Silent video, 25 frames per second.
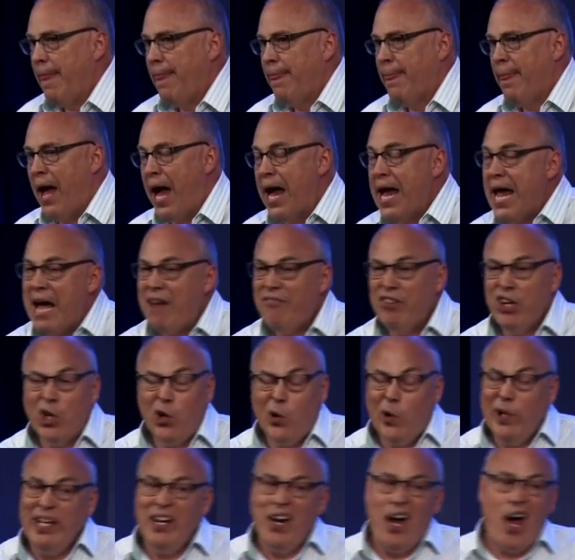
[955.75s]
I haven't
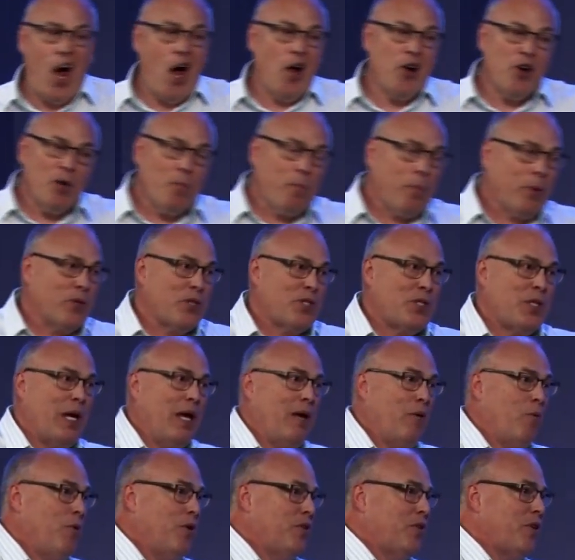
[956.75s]
agreed
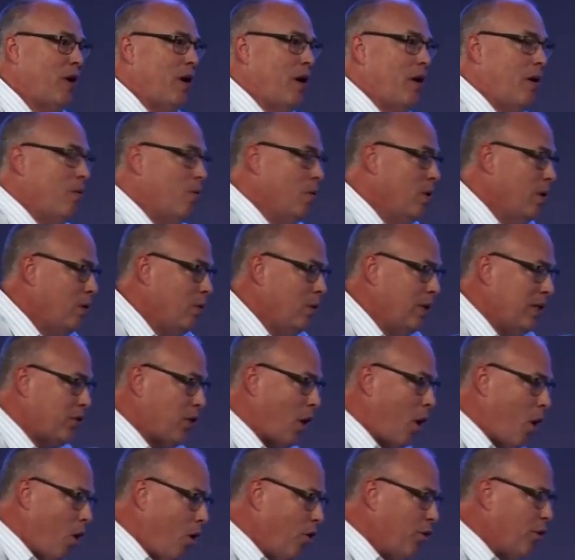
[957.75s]
100% with, our, with
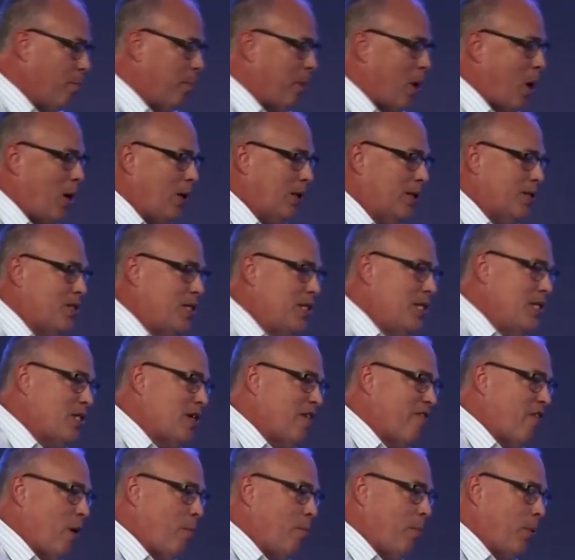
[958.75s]
all the policies
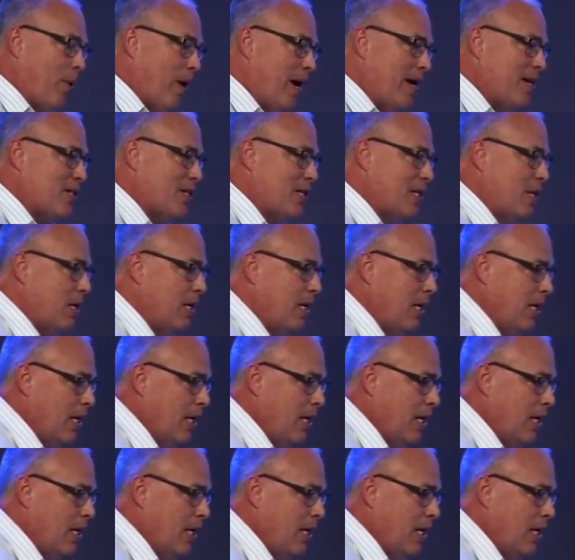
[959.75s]
of our present